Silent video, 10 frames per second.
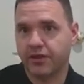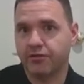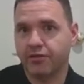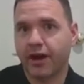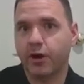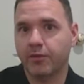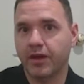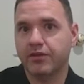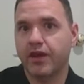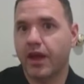
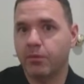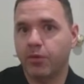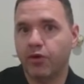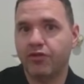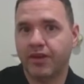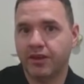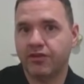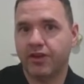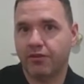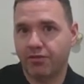environment and move
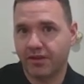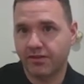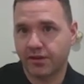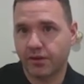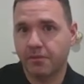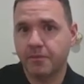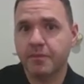into the physical.